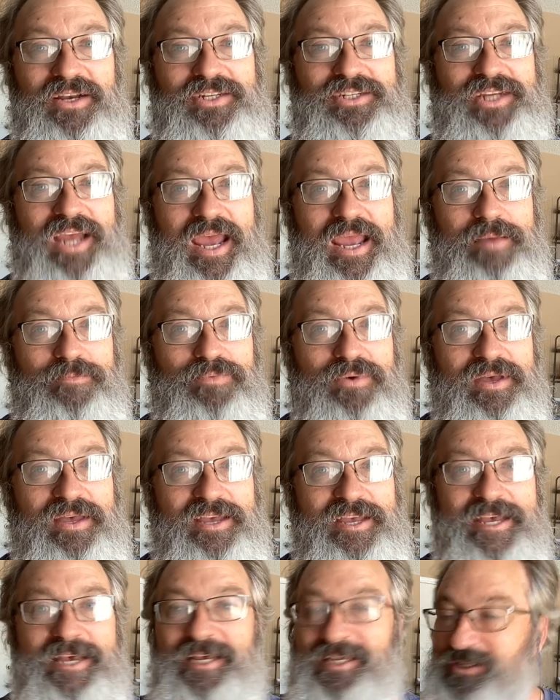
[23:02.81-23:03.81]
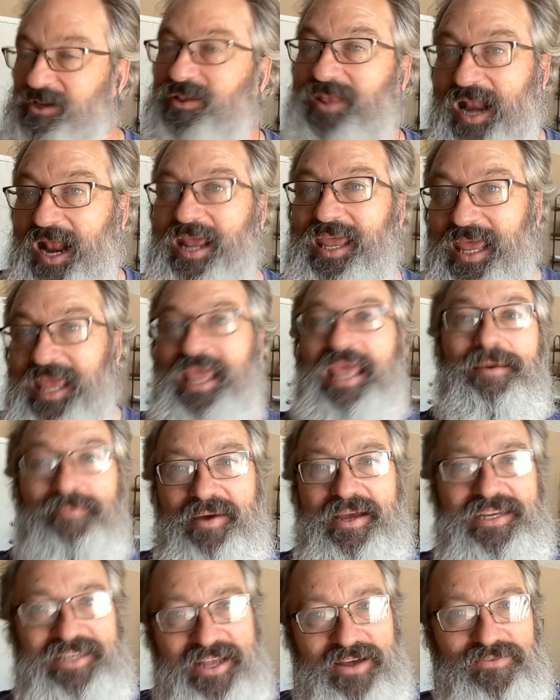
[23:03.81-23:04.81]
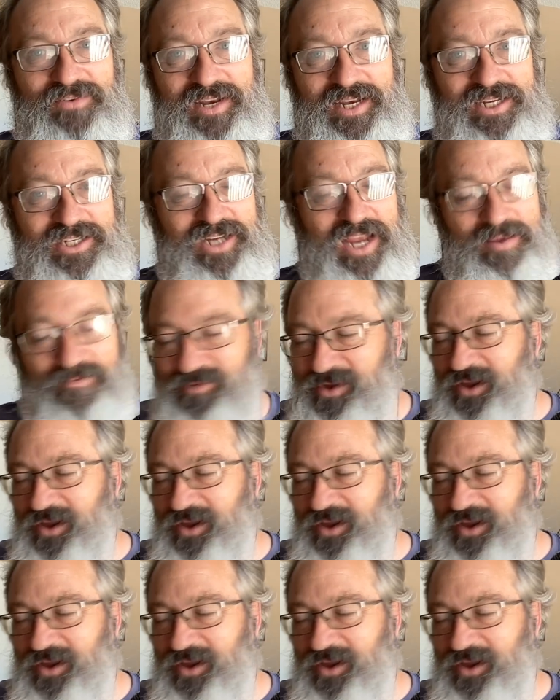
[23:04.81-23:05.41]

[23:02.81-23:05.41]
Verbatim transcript: of shape so that I can get myself into shape.